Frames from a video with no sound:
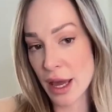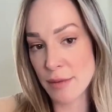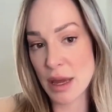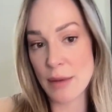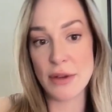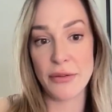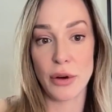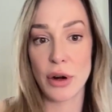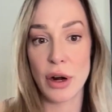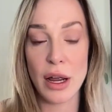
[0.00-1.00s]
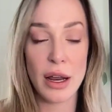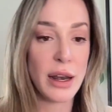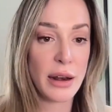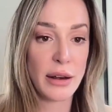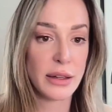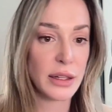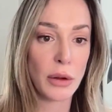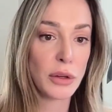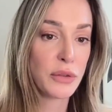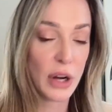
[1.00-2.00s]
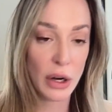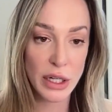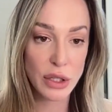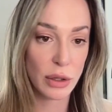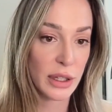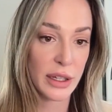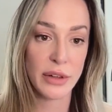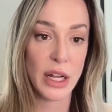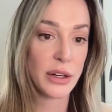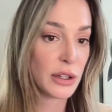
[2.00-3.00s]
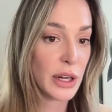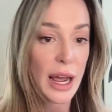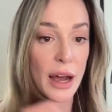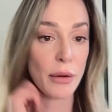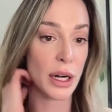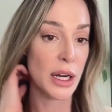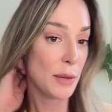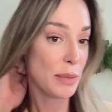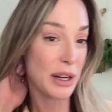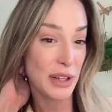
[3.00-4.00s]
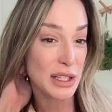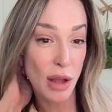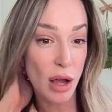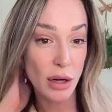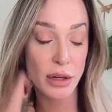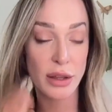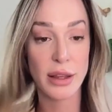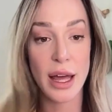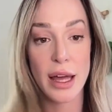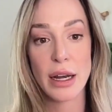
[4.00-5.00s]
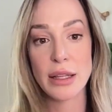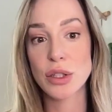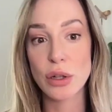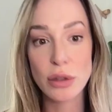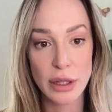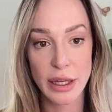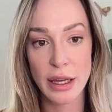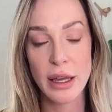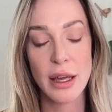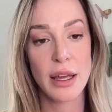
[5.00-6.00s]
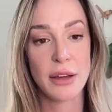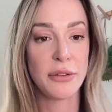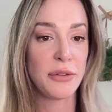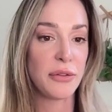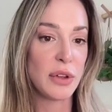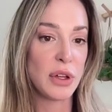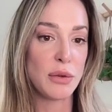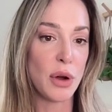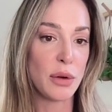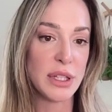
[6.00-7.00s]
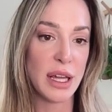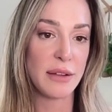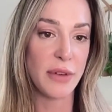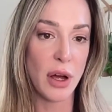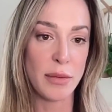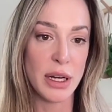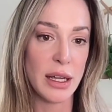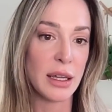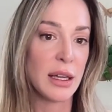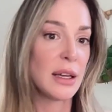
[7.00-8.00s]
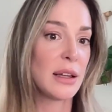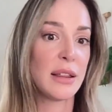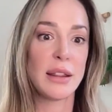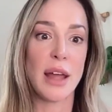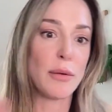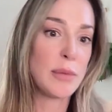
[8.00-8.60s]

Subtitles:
maybe for very short lived, under an hour, but if it's longer than that, and certainly if you notice any vomiting, then that would be